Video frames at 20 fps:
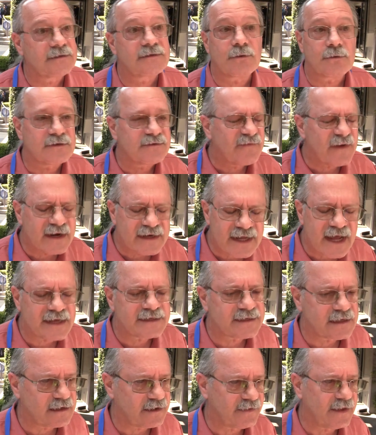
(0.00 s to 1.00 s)
So it's
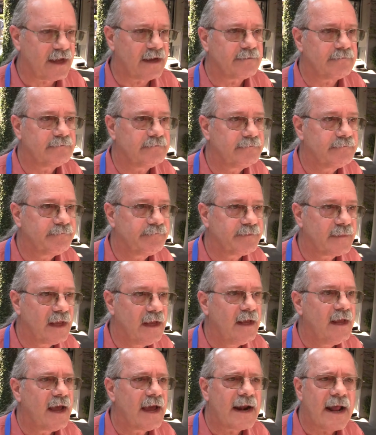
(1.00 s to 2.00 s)
fantastic on that.
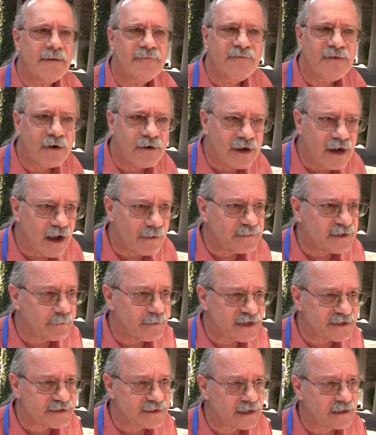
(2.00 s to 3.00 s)
And I'm very
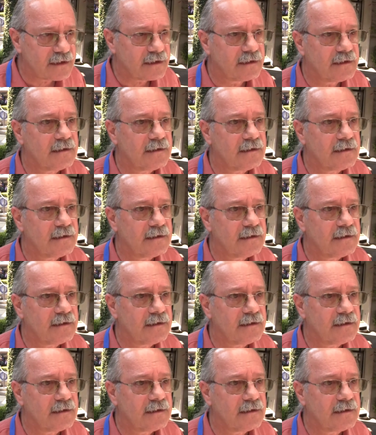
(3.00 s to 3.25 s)
optimistic.